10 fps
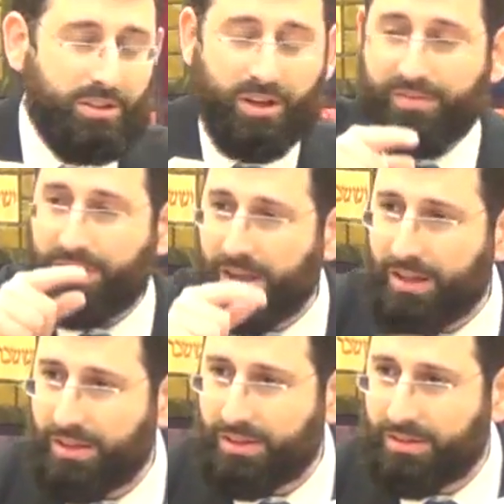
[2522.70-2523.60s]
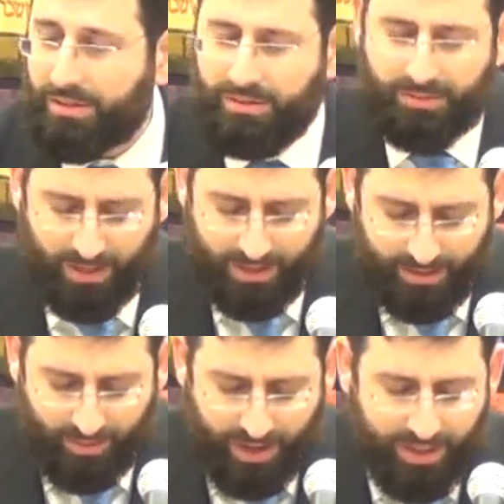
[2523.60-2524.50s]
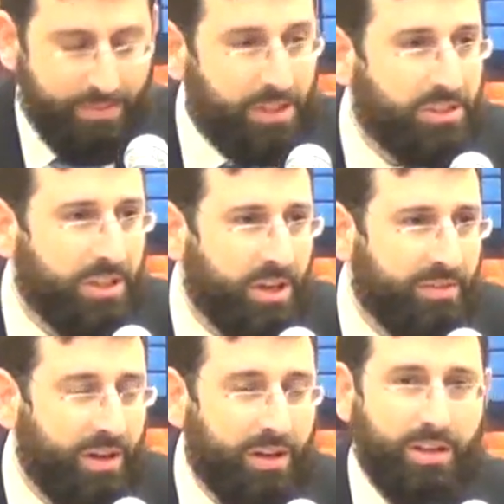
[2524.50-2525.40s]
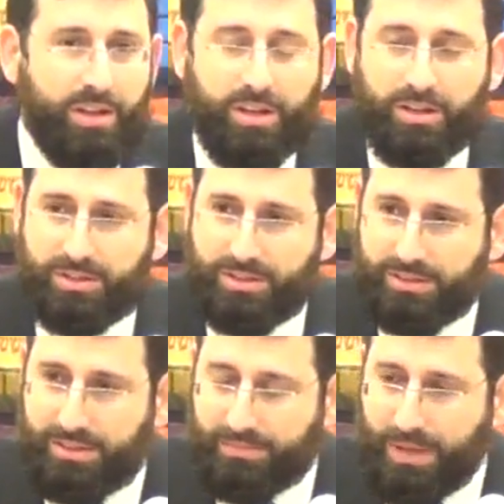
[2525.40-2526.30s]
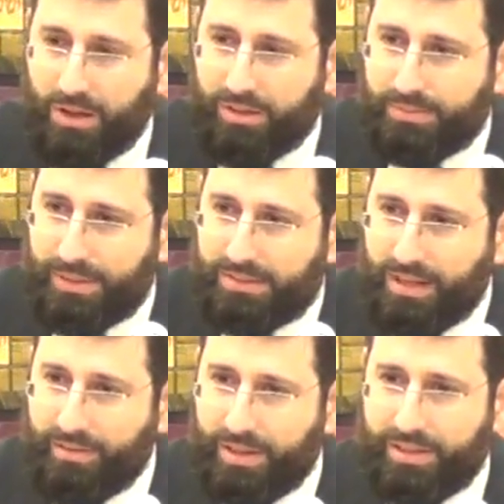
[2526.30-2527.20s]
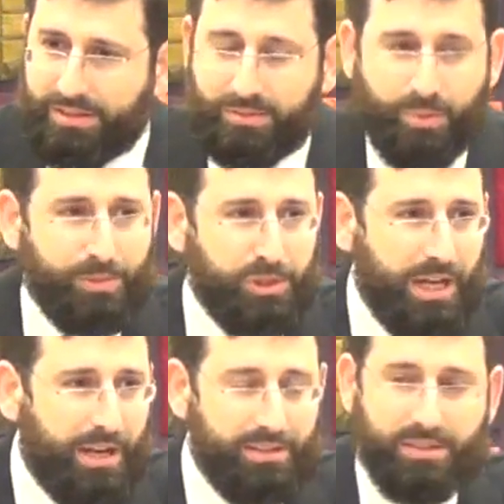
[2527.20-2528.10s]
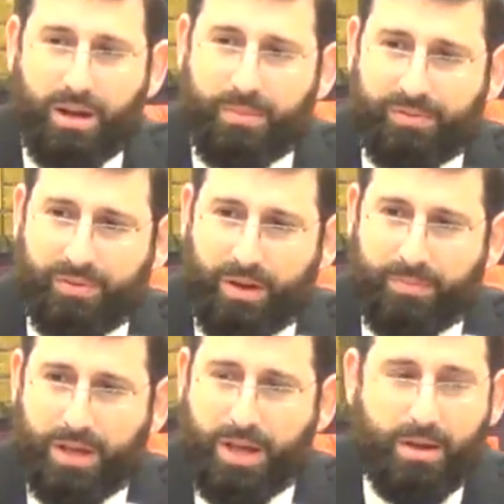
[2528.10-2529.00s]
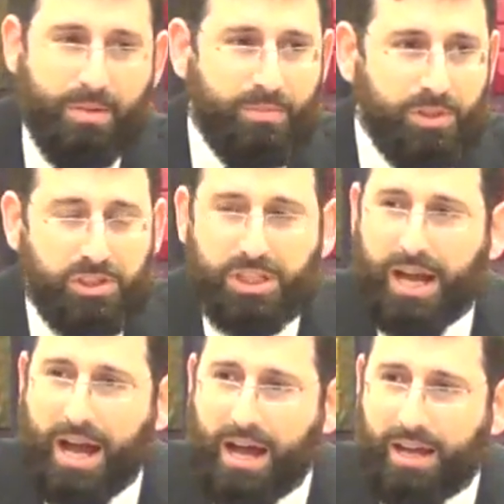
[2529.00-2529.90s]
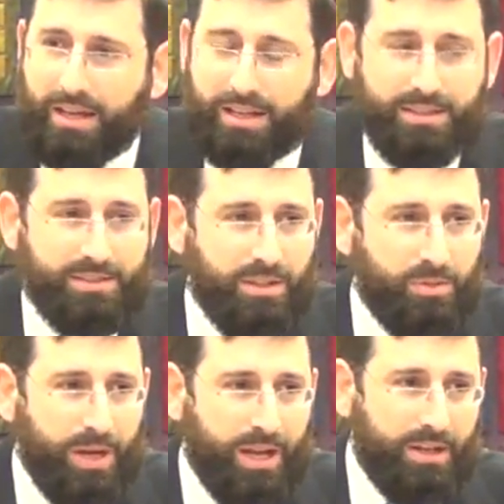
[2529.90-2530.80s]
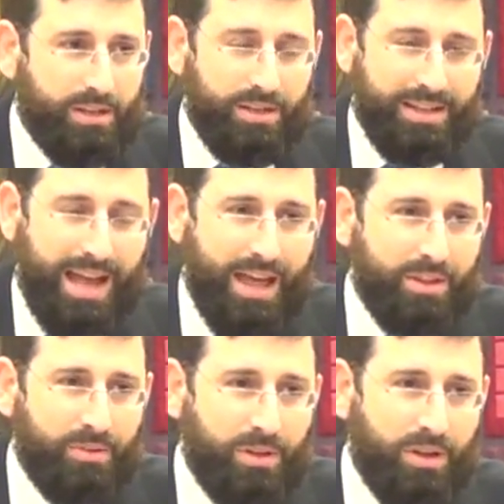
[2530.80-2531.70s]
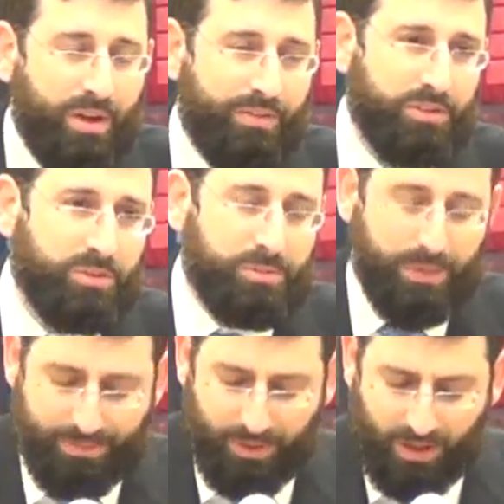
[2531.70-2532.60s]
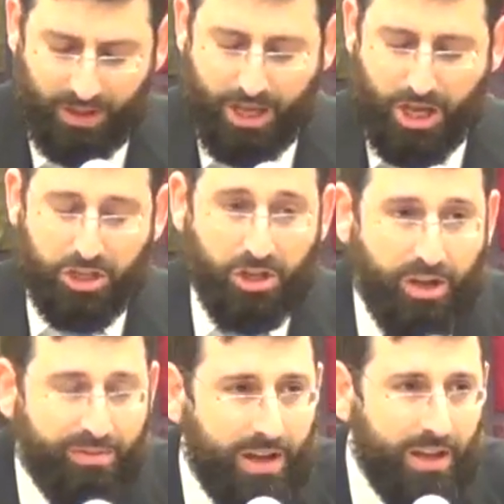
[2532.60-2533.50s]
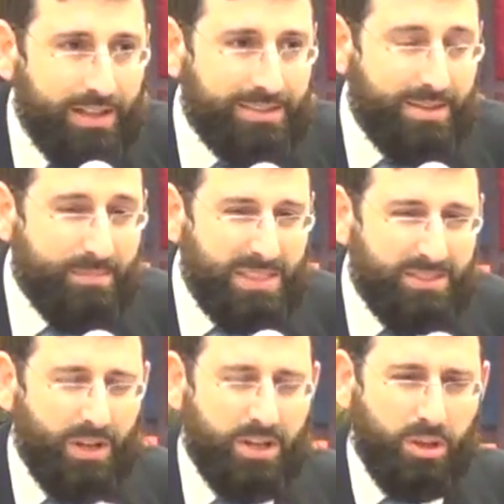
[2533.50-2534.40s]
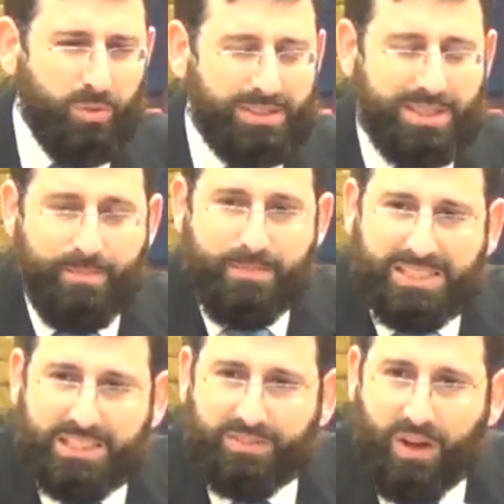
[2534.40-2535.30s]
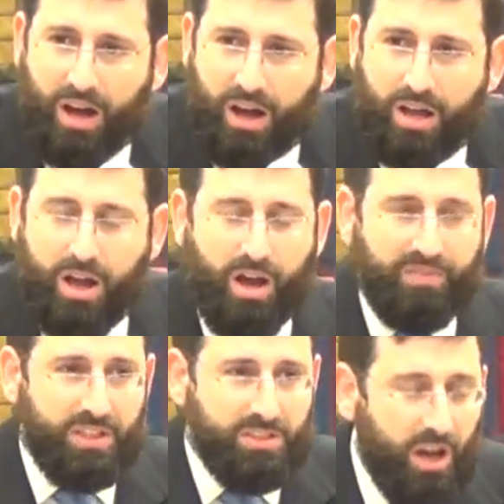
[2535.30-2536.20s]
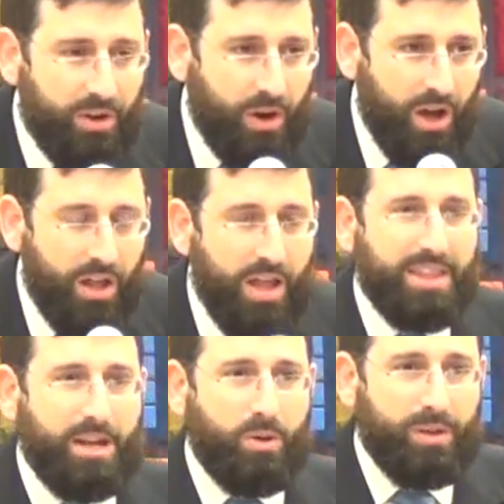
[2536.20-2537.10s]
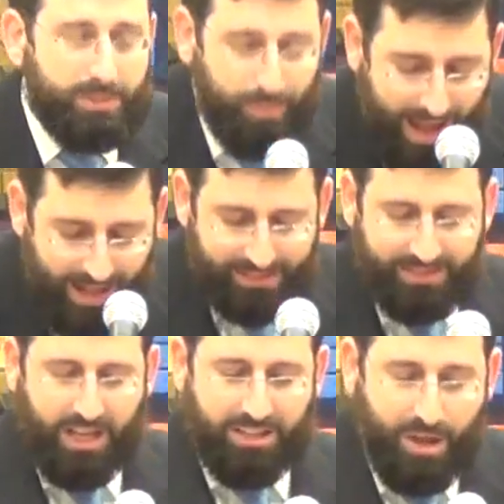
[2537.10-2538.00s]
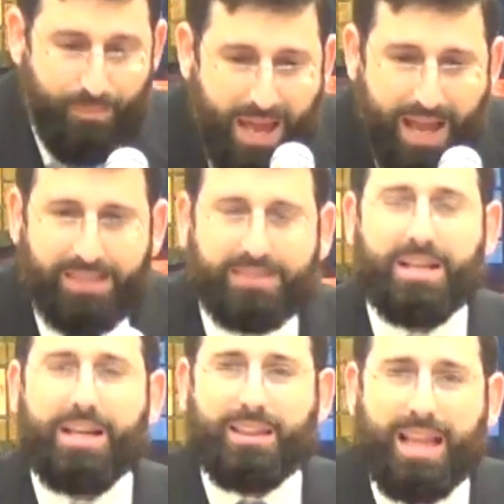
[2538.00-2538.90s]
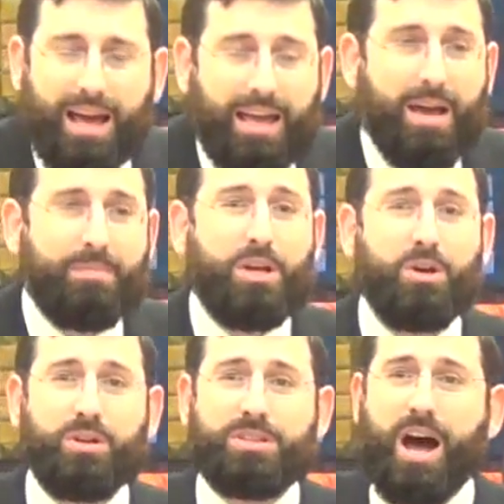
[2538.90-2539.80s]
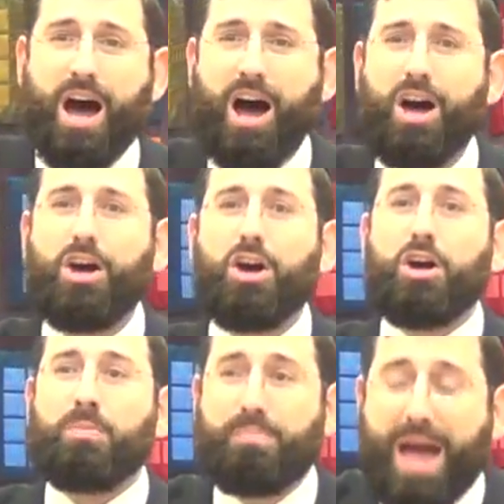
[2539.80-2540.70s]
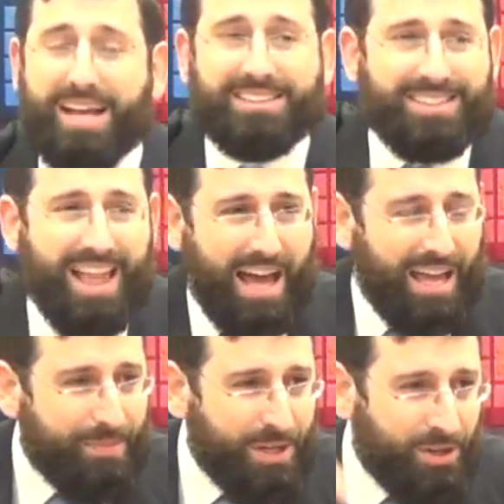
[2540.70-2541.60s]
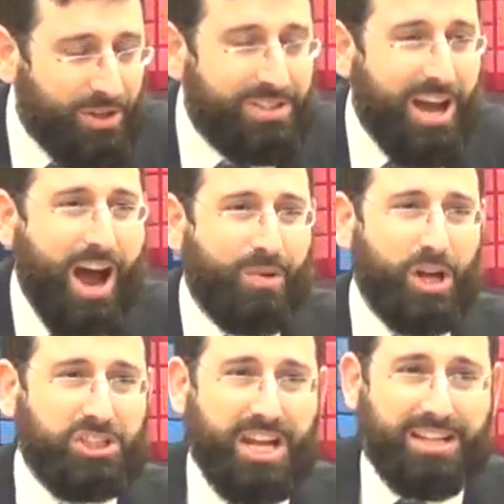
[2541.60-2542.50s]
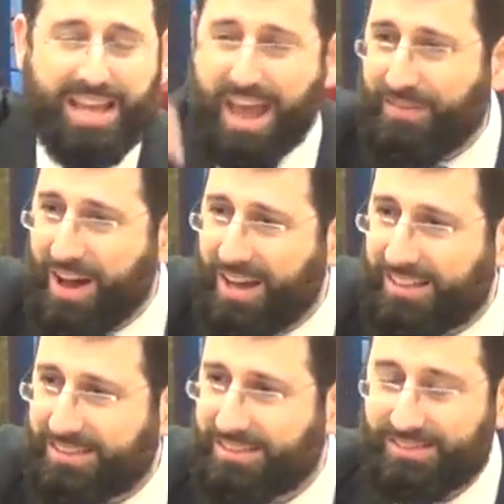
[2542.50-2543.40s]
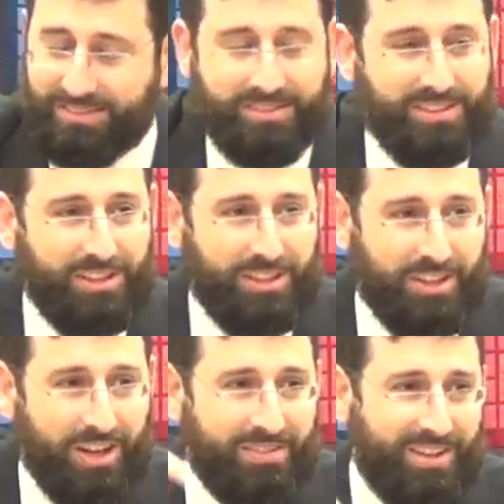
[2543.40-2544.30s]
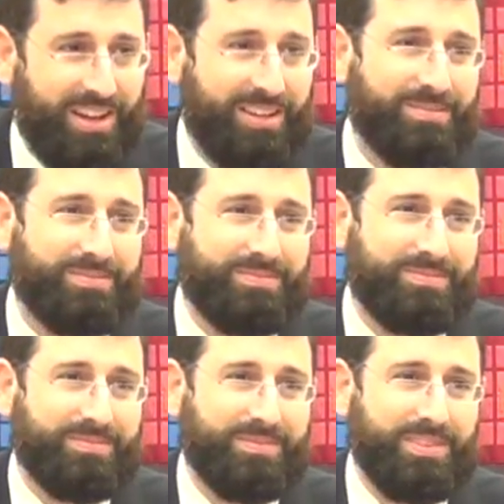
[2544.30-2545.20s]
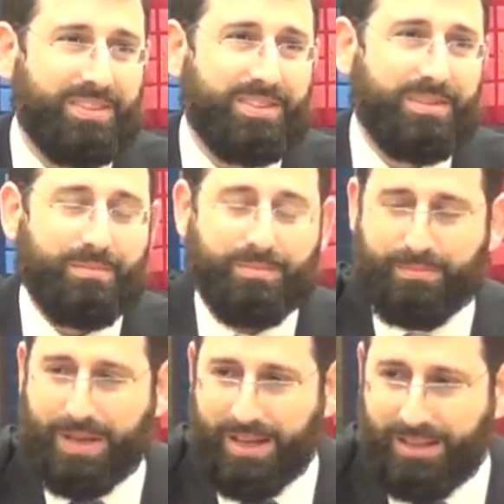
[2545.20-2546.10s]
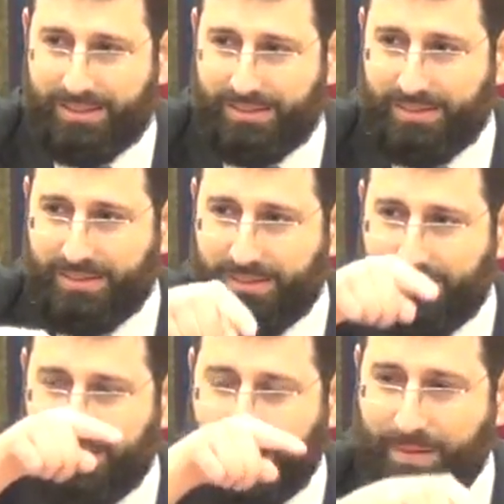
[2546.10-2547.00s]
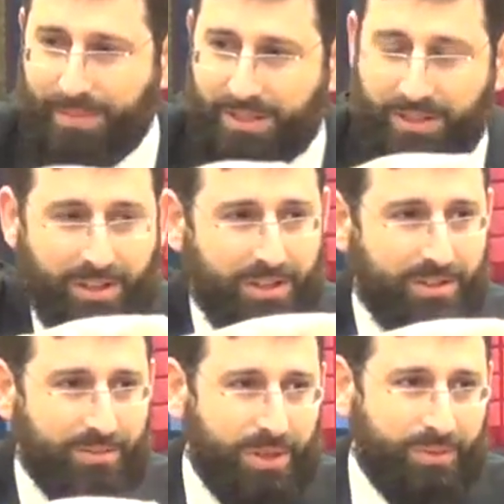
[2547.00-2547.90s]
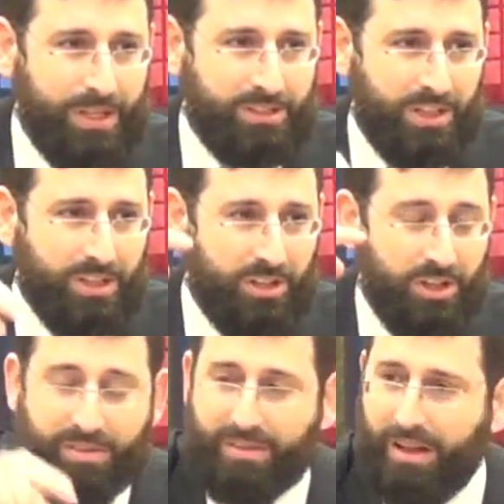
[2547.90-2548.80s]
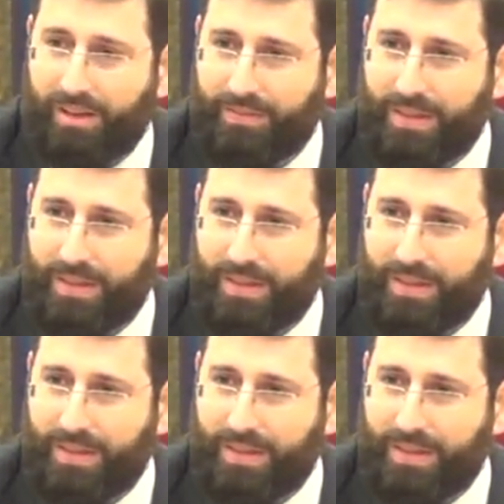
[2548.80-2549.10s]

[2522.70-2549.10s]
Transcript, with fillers: Yovel. Why are they, why are they mentioning Yovel? Because this is Malchus Beis David. This is where Mashiach is coming from. Mashiach is the great gatherer of the Jewish people. Yovel is the mitzvah. In other words, the mitzvah of the Torah that corresponds to Beis Lechem Yehuda. Beis Lechem Yehuda, Rashi Tevois. Yovel. Beis Lamed Yud. Rearrange it, Yovel.